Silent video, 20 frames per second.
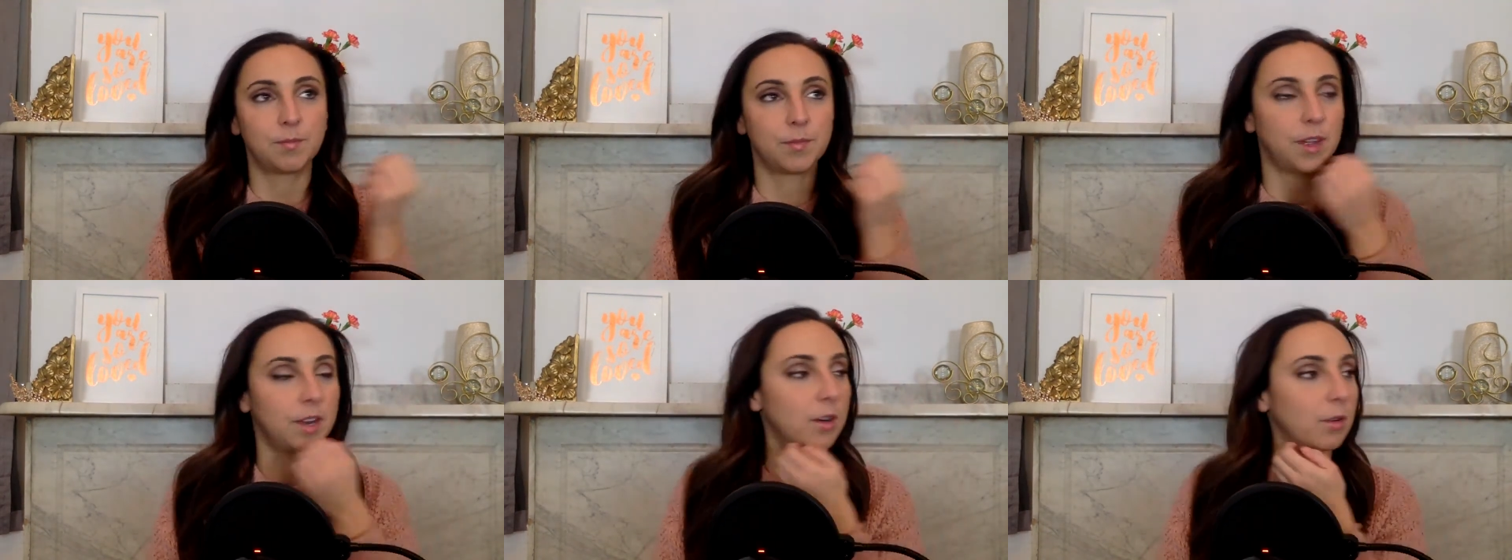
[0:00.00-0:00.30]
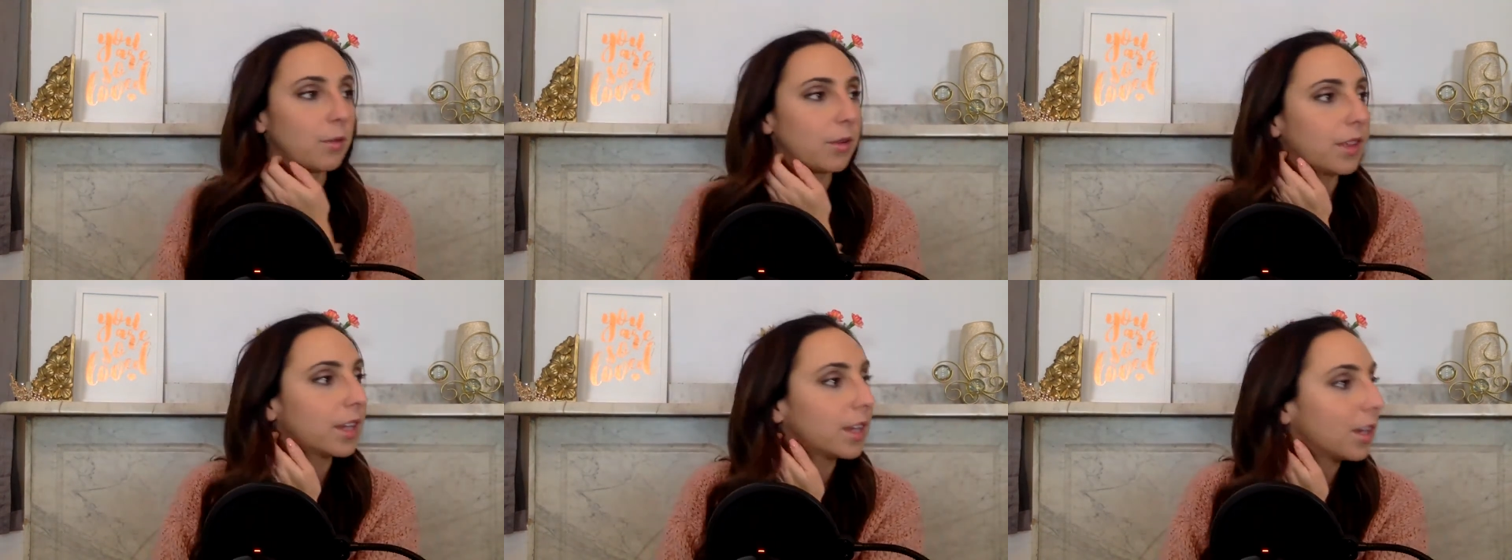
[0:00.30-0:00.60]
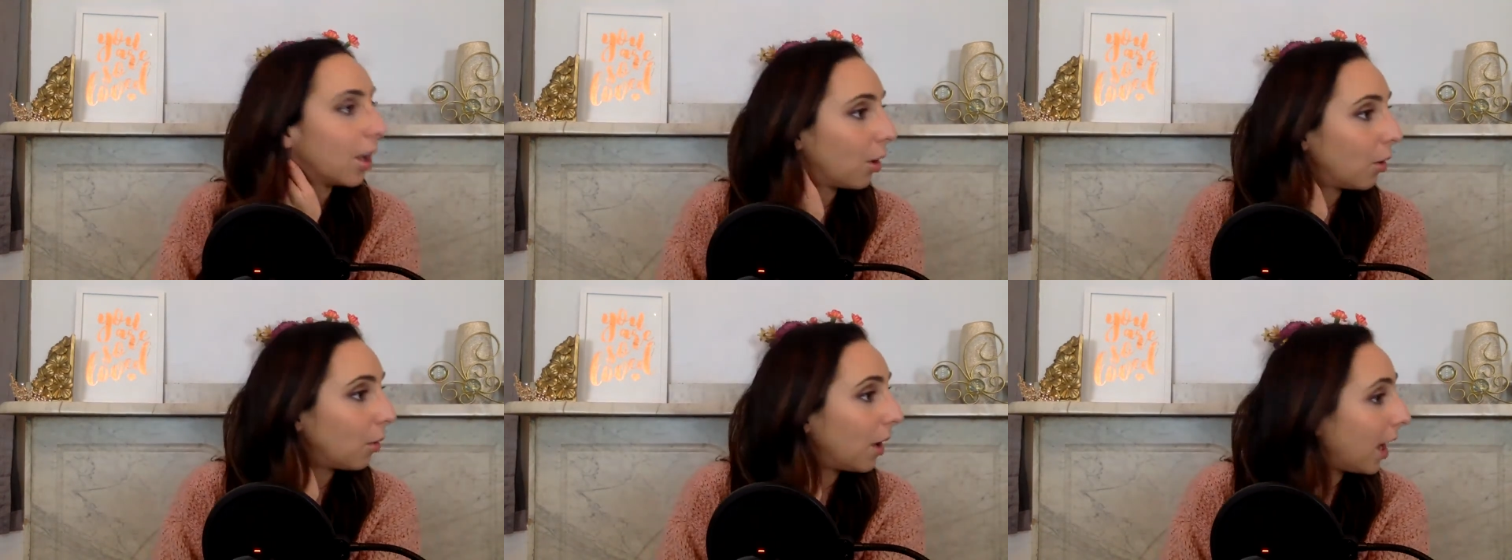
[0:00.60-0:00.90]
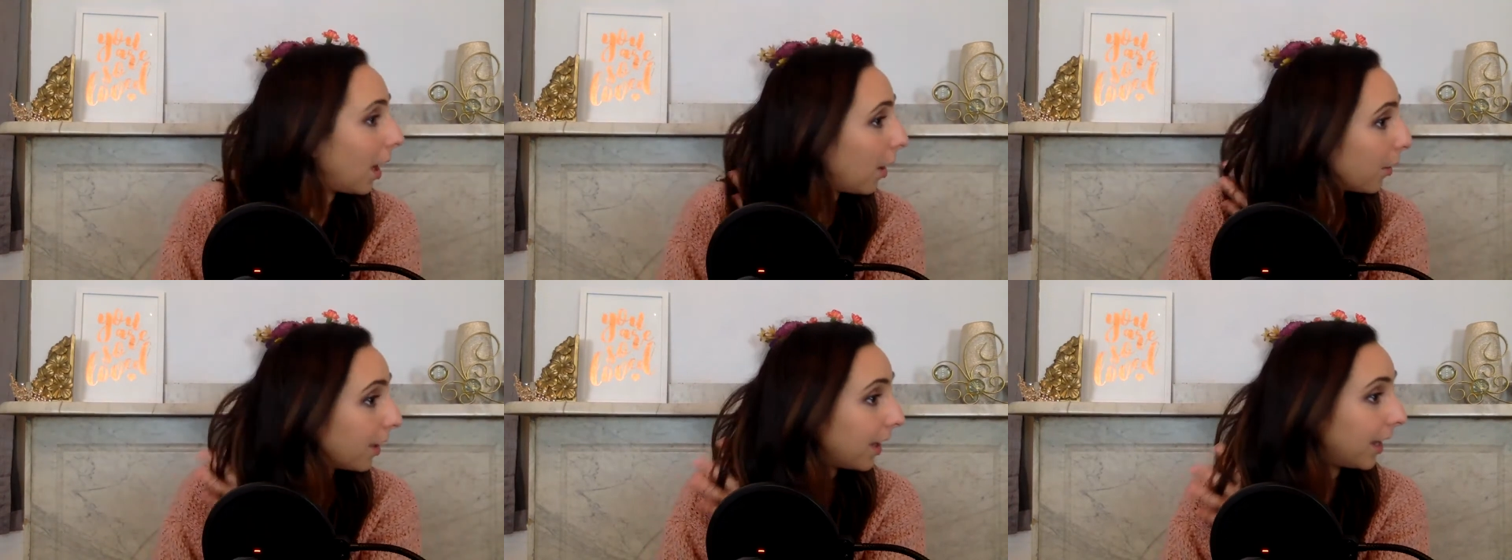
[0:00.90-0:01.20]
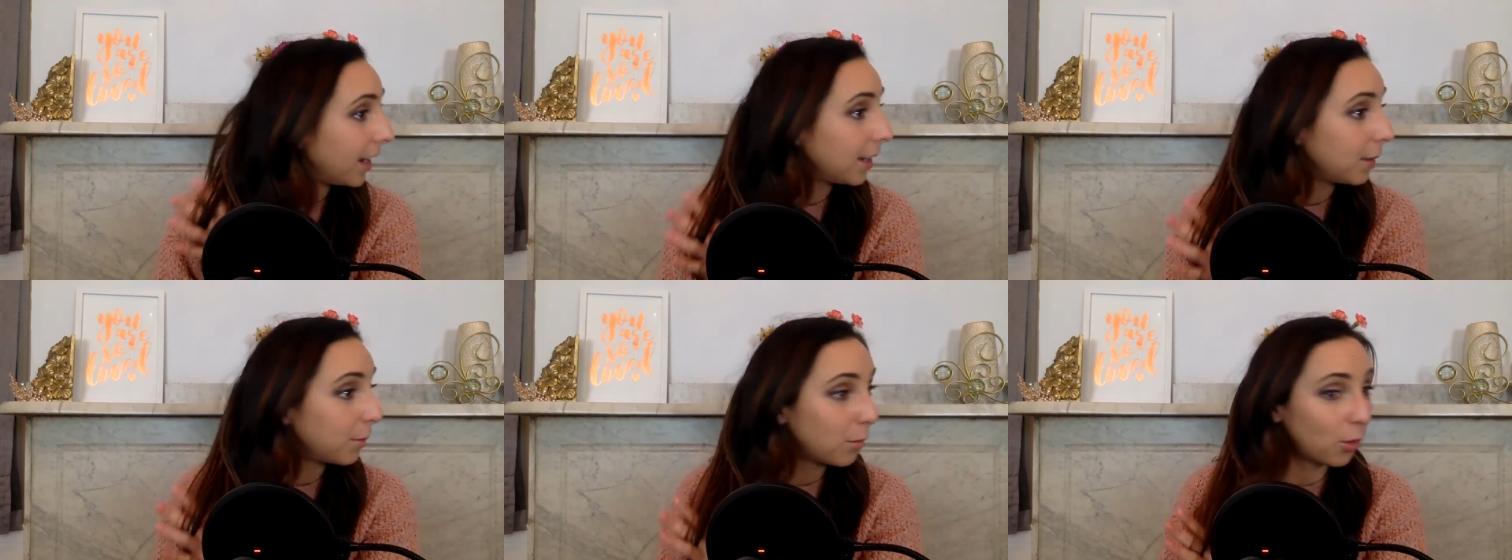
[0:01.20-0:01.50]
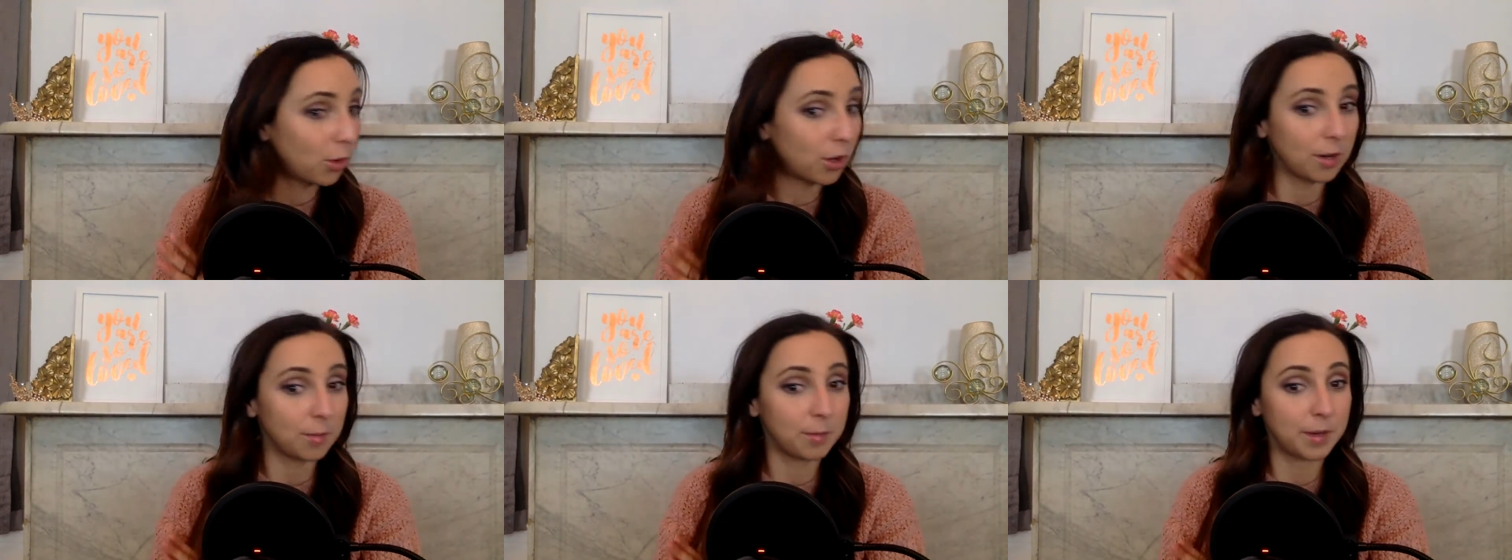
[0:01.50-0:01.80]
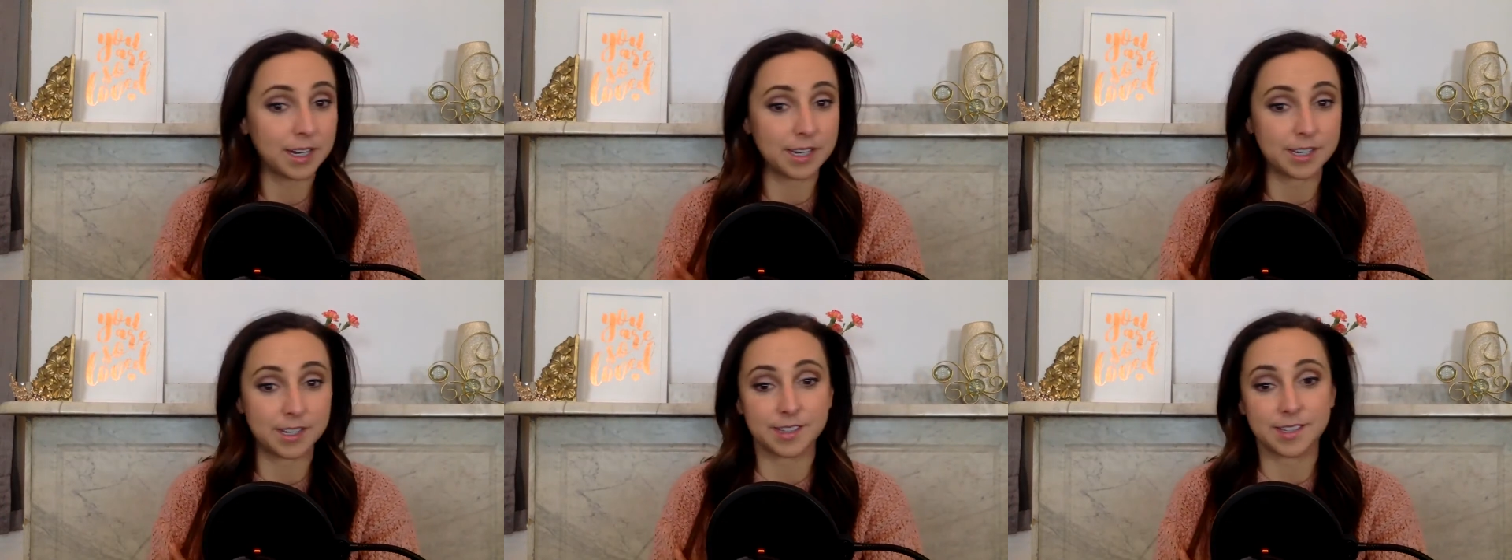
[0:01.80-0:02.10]
I don't really go out anymore
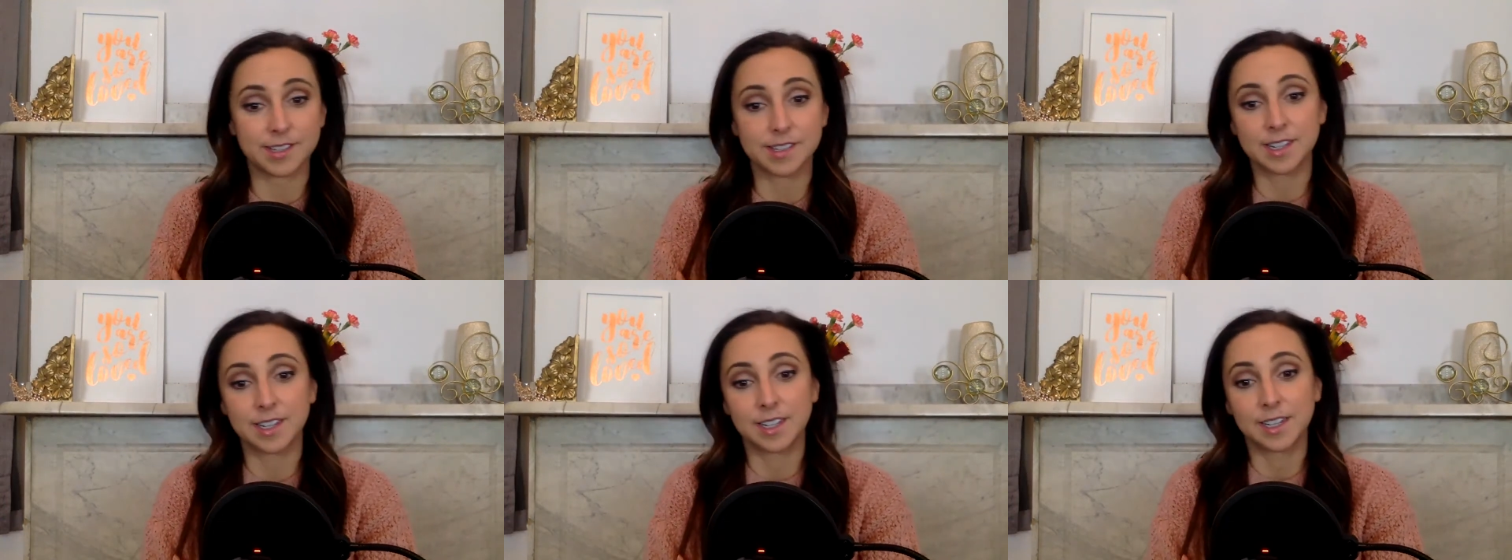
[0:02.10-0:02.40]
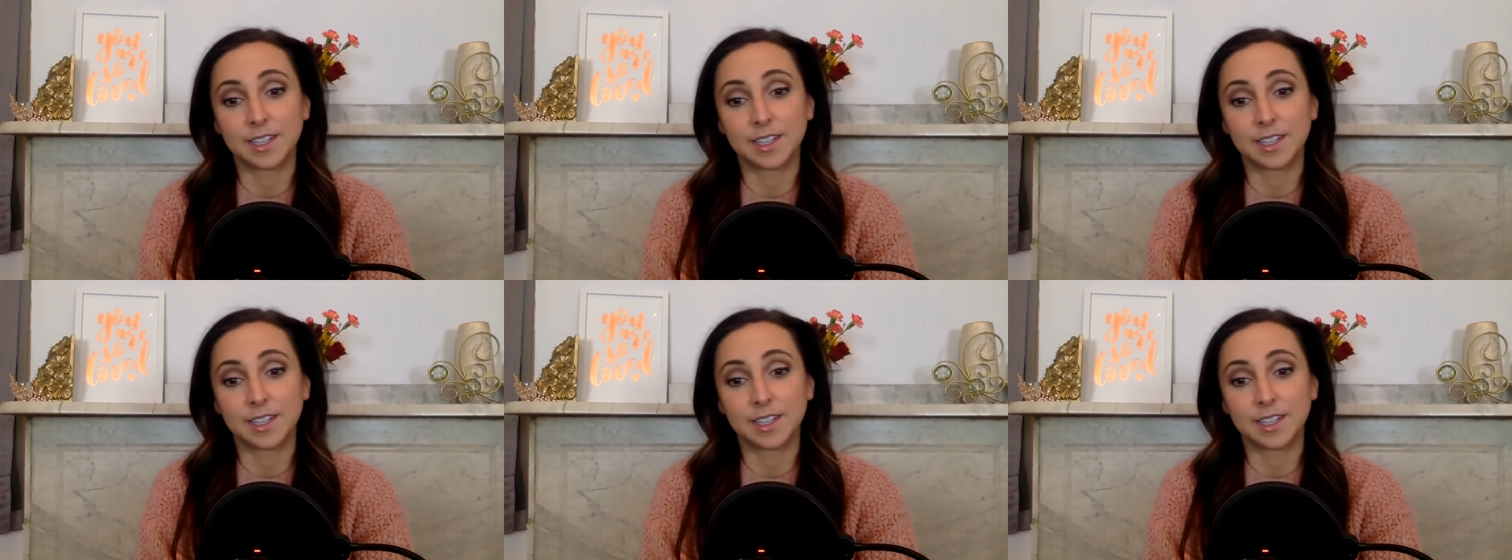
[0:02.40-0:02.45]
because